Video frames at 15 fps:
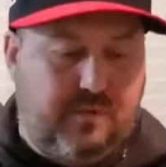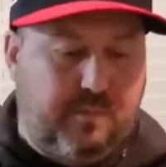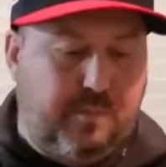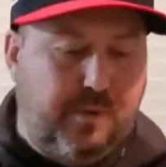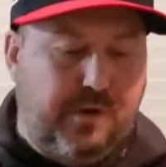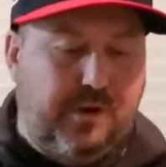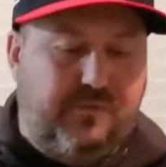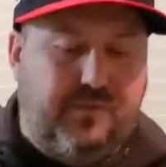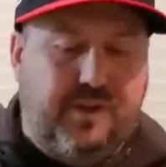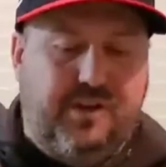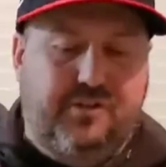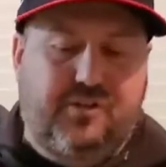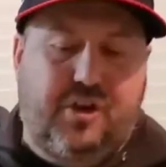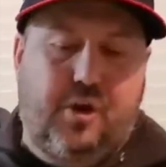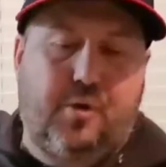put your
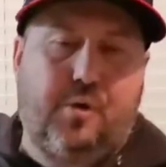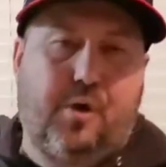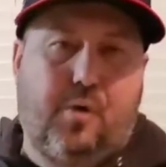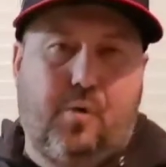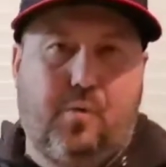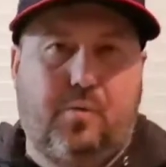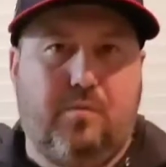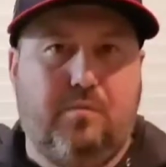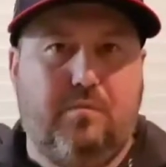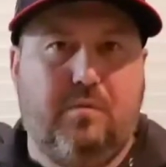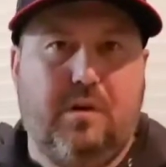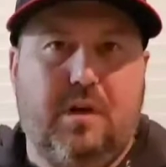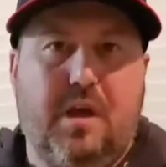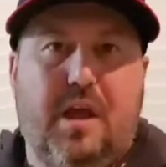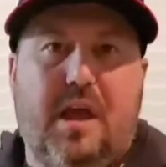finish coat on,
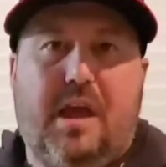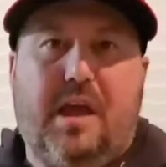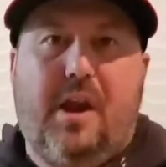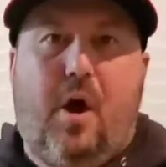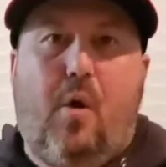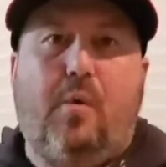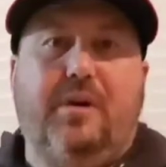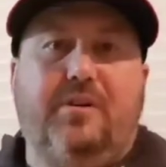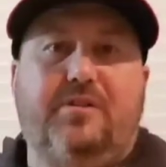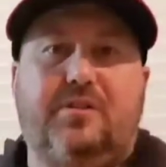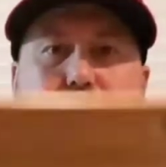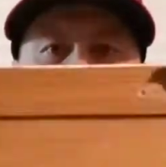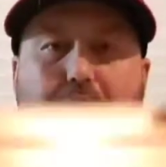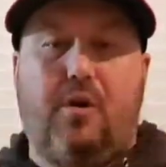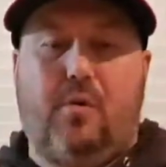and always
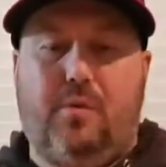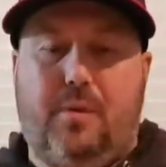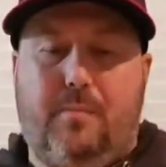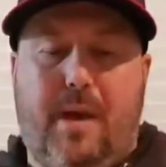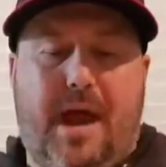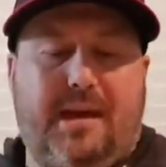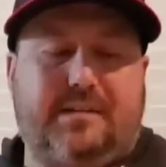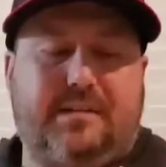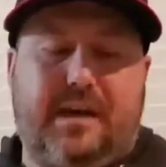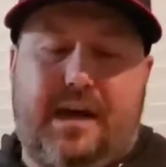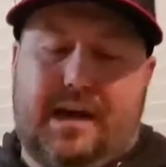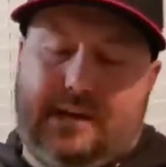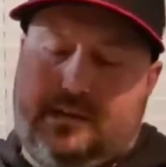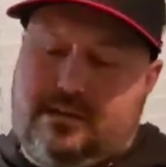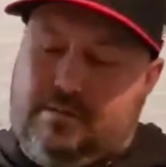start on the back side.